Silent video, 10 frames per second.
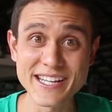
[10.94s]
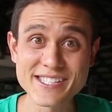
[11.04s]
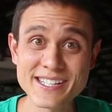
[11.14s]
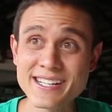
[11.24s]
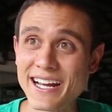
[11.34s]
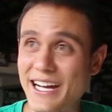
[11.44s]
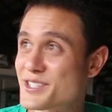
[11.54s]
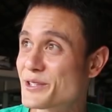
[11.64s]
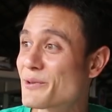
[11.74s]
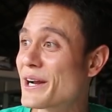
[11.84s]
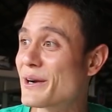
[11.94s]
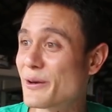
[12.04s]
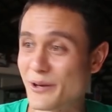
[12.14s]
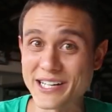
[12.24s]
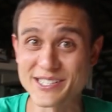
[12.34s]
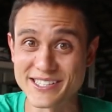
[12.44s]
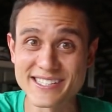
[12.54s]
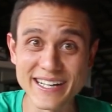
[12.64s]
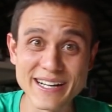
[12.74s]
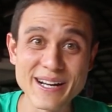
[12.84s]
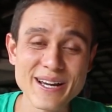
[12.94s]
station. Actually, right, we're actually sitting